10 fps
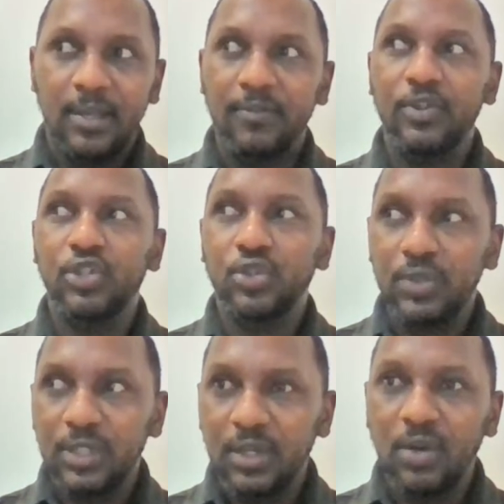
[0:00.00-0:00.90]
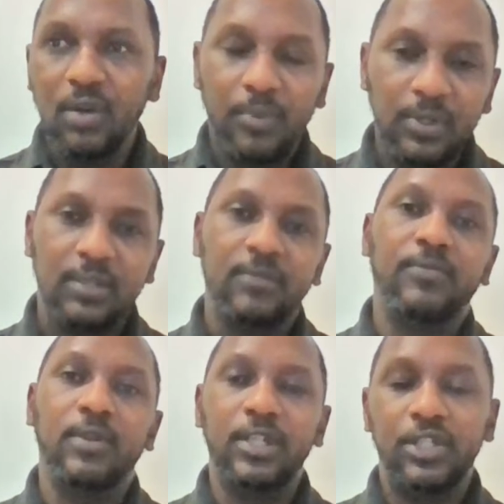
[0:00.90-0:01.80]
If you choose the wrong person
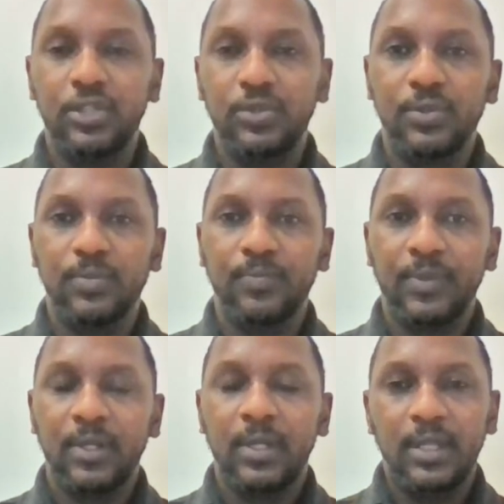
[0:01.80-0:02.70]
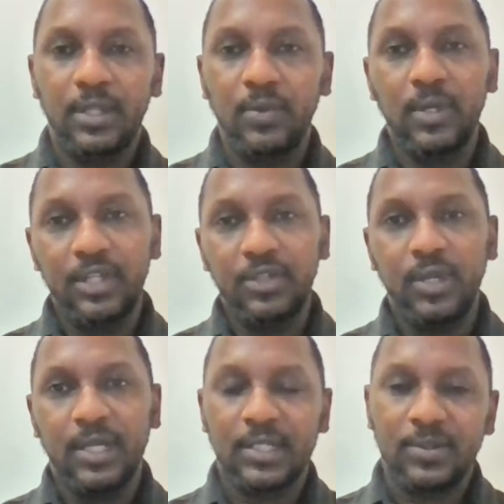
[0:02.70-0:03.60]
for lead you, they will lead
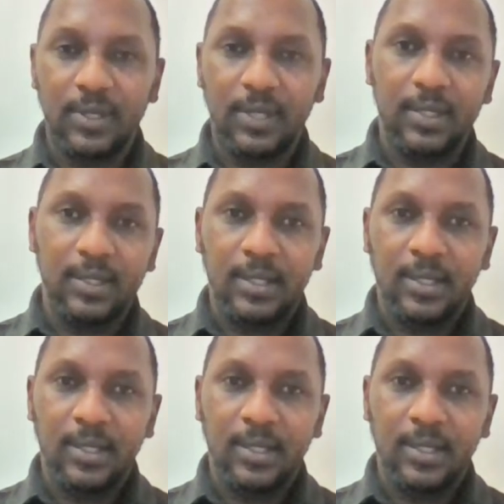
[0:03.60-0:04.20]
you astray.